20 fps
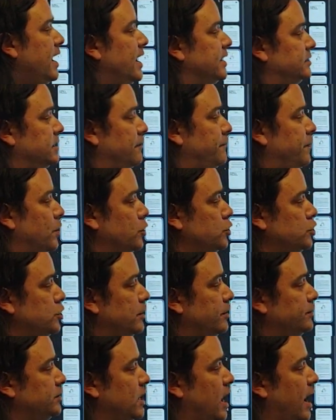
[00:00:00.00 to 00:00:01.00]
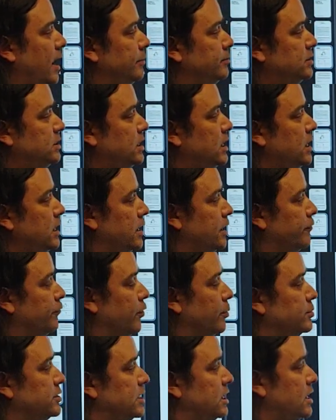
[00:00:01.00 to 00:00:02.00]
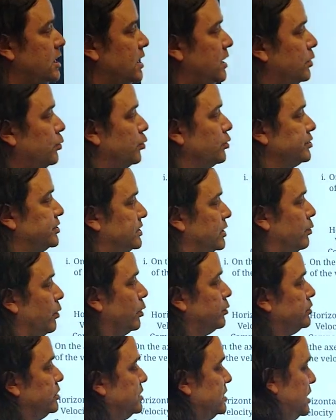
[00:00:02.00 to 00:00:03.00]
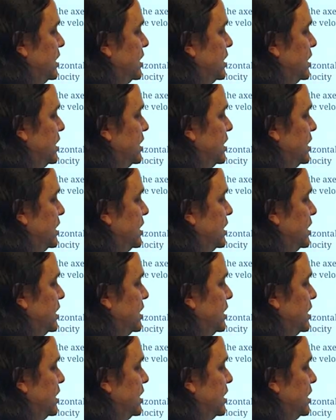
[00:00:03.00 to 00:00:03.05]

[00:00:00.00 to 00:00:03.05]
as a function of time t from t equals 0 to